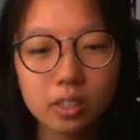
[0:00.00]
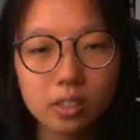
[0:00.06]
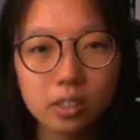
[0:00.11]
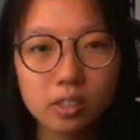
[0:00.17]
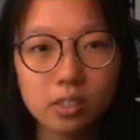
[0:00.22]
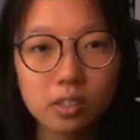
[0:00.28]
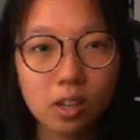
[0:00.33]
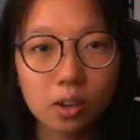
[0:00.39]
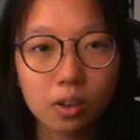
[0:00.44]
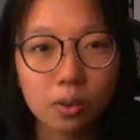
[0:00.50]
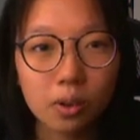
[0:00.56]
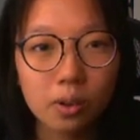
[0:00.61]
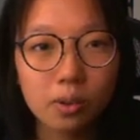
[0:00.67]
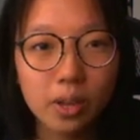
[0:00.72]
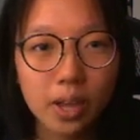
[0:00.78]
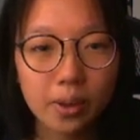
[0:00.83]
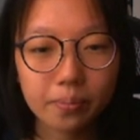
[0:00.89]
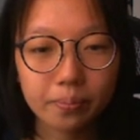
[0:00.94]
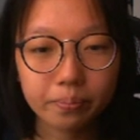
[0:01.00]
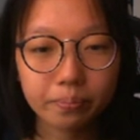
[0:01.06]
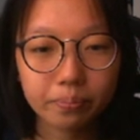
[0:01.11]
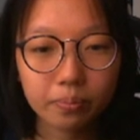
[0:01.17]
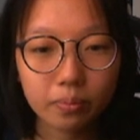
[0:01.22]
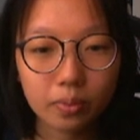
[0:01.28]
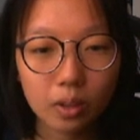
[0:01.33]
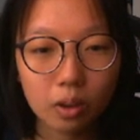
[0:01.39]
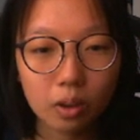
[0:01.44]
So okay,
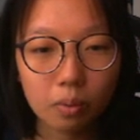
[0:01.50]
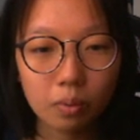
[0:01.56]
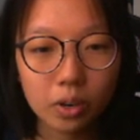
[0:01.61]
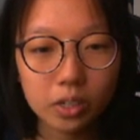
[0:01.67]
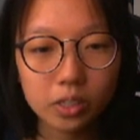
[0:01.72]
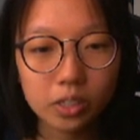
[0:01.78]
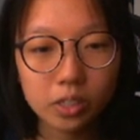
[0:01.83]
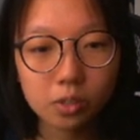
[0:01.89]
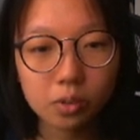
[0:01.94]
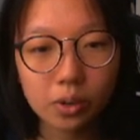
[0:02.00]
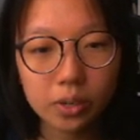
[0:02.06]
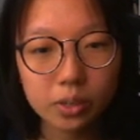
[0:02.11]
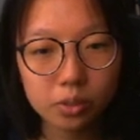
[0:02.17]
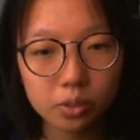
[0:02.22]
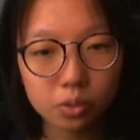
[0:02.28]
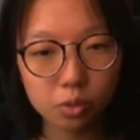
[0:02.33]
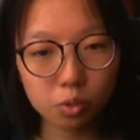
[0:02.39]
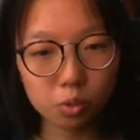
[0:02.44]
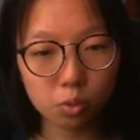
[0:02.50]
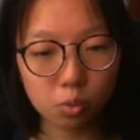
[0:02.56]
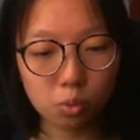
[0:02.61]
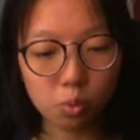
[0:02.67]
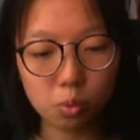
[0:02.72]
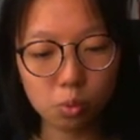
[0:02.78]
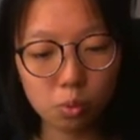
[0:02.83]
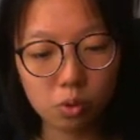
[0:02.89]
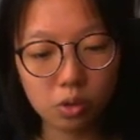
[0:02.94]
we're just going
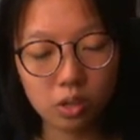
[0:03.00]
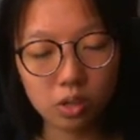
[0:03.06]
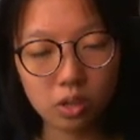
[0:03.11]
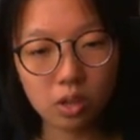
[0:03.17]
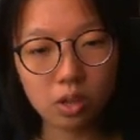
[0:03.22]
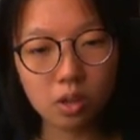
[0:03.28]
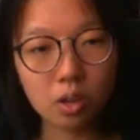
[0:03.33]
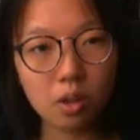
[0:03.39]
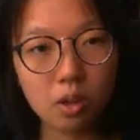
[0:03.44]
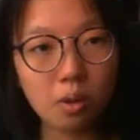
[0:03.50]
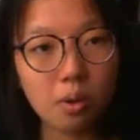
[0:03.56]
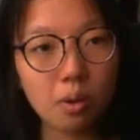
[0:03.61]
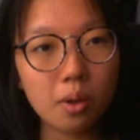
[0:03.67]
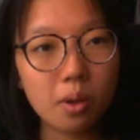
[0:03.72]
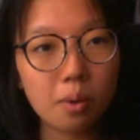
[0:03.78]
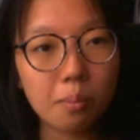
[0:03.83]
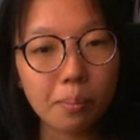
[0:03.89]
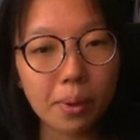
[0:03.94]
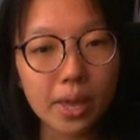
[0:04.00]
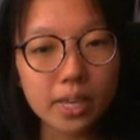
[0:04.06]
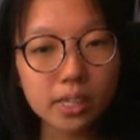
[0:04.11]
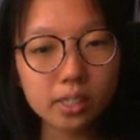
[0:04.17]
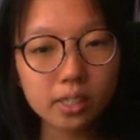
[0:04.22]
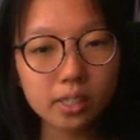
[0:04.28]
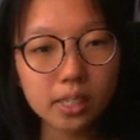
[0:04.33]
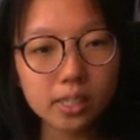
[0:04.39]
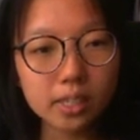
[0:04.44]
to
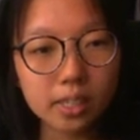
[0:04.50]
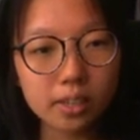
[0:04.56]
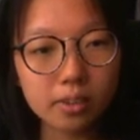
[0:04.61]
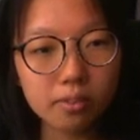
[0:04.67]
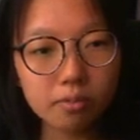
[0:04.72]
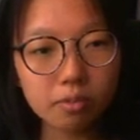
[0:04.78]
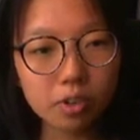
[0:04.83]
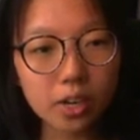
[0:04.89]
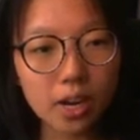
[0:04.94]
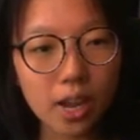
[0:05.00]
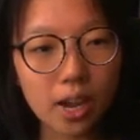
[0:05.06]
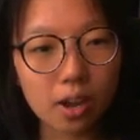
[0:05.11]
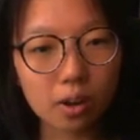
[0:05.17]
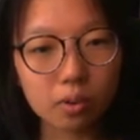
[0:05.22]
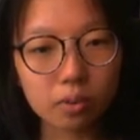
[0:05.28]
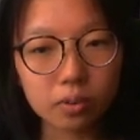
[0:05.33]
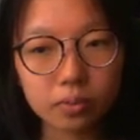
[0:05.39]
paste this in for now.